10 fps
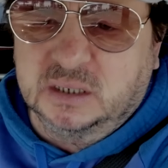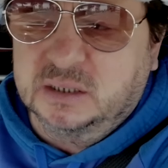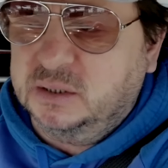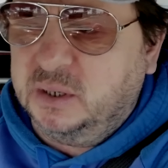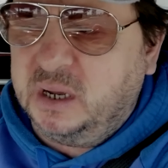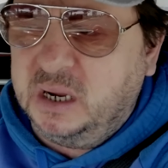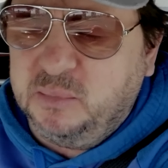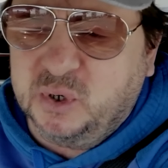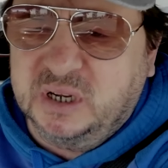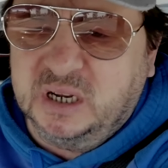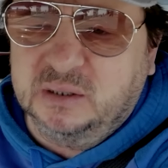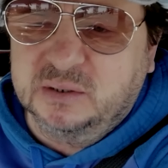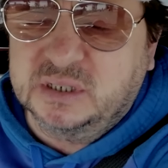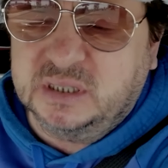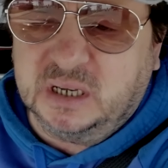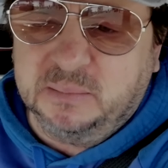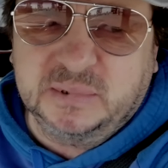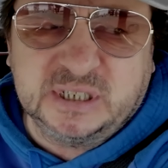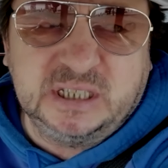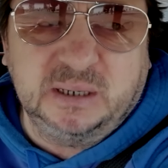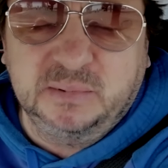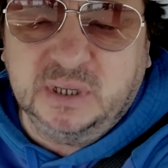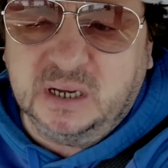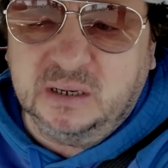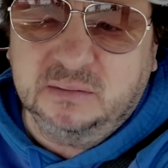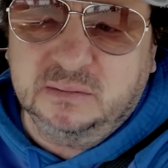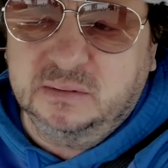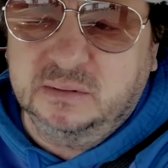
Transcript: So I'm okay to step down